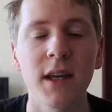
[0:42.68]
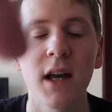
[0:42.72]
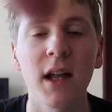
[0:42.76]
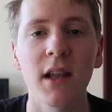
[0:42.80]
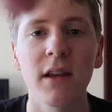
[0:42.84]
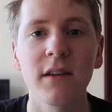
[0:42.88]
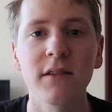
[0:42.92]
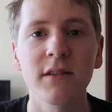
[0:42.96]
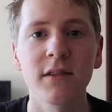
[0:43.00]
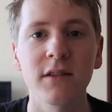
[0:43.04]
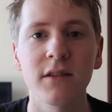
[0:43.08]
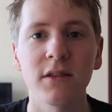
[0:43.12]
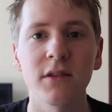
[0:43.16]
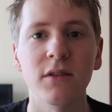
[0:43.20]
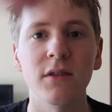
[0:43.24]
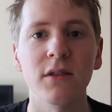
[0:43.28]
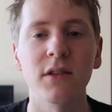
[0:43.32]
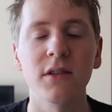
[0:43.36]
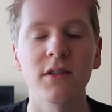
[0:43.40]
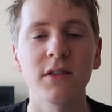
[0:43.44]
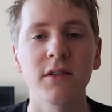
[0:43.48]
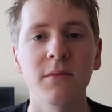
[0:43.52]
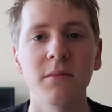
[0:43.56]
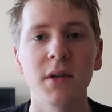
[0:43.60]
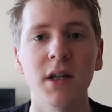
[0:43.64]
Yeah, listen to it.
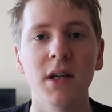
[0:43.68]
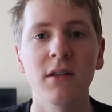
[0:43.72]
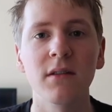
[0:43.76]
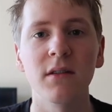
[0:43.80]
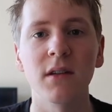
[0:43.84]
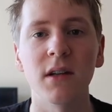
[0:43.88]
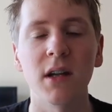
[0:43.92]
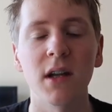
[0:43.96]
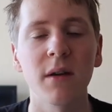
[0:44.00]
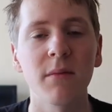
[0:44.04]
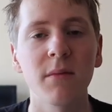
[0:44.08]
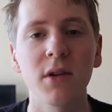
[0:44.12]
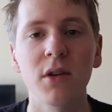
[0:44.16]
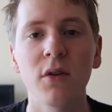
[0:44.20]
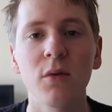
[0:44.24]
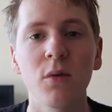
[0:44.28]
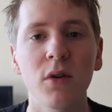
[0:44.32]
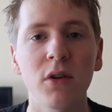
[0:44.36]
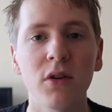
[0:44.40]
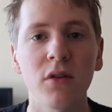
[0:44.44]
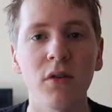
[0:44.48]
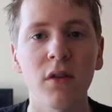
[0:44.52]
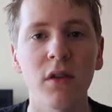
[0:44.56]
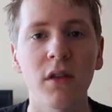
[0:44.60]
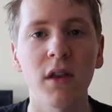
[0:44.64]
It's amazing. Let me know
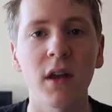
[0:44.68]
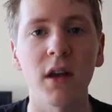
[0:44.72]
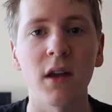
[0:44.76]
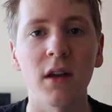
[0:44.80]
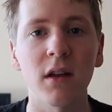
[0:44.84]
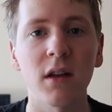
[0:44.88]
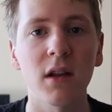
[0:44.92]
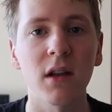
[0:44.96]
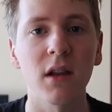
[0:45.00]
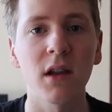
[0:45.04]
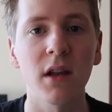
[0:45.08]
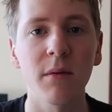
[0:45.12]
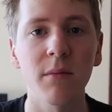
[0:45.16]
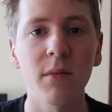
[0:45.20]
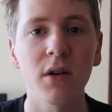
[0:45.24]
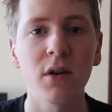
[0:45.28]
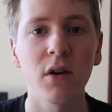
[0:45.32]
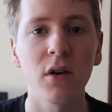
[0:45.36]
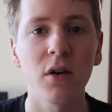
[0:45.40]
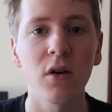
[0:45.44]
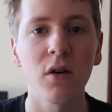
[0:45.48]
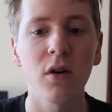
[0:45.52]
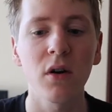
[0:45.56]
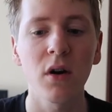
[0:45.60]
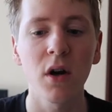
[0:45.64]
what you think. Let me
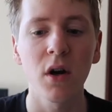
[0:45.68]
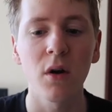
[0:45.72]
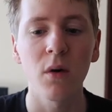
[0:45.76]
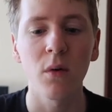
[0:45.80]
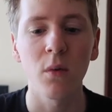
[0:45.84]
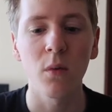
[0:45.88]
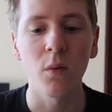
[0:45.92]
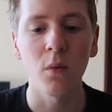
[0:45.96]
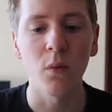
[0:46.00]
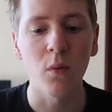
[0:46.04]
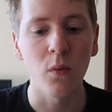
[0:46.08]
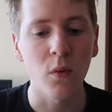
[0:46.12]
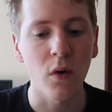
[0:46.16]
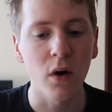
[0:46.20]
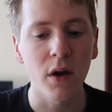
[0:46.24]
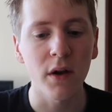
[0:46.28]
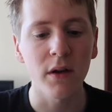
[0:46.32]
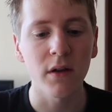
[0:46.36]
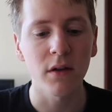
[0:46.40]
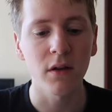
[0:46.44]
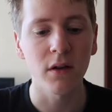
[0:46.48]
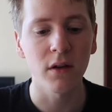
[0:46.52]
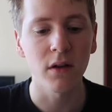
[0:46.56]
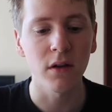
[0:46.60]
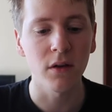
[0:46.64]
know
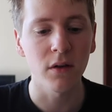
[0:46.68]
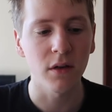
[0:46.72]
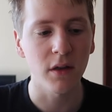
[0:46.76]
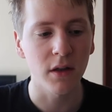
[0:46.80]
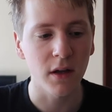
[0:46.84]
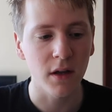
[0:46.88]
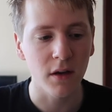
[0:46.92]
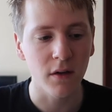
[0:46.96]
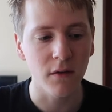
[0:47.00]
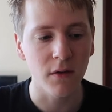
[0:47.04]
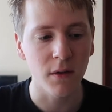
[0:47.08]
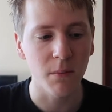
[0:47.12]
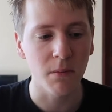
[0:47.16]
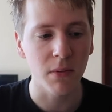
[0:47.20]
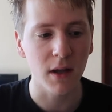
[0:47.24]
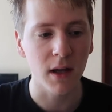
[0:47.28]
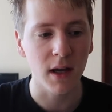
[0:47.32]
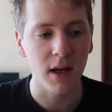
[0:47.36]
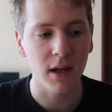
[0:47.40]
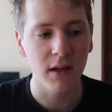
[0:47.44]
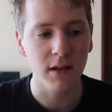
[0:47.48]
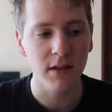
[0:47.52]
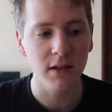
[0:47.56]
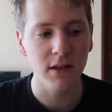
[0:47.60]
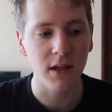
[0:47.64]
what you think of the
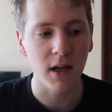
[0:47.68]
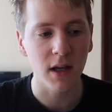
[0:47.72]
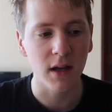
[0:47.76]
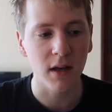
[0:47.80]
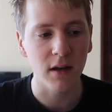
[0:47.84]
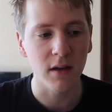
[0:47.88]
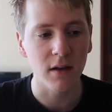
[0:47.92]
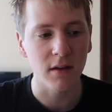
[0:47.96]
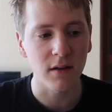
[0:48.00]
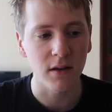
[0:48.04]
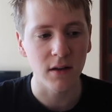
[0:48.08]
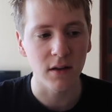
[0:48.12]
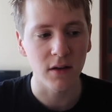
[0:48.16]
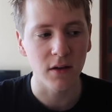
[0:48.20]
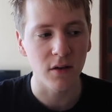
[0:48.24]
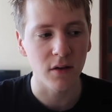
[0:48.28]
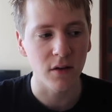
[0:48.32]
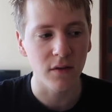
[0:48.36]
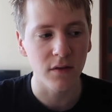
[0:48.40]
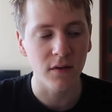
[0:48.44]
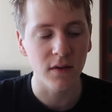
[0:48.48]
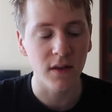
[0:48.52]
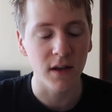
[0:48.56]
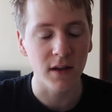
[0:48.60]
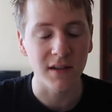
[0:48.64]
playlist and, you know,
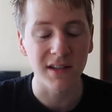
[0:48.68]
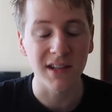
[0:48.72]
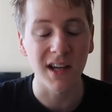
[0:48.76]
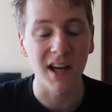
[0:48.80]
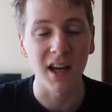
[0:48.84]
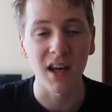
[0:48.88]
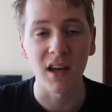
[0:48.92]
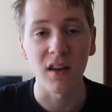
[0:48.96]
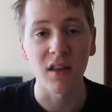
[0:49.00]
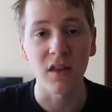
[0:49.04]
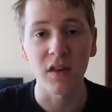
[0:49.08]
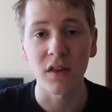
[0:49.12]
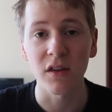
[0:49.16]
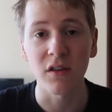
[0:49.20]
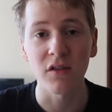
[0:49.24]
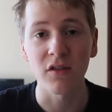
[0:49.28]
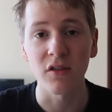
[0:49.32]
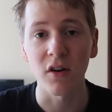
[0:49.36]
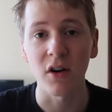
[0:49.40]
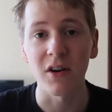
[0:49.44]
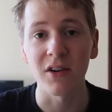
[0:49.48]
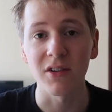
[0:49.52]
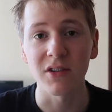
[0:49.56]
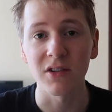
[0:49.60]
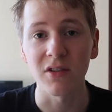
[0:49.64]
if there's any
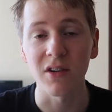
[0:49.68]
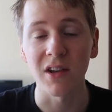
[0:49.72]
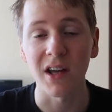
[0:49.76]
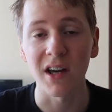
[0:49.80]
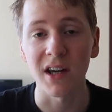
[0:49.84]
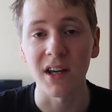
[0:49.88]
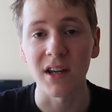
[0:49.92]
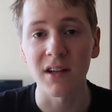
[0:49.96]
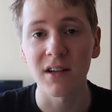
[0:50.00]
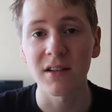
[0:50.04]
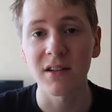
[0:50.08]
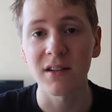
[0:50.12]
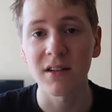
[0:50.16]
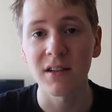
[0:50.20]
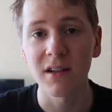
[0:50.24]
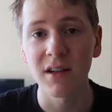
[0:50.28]
songs you like.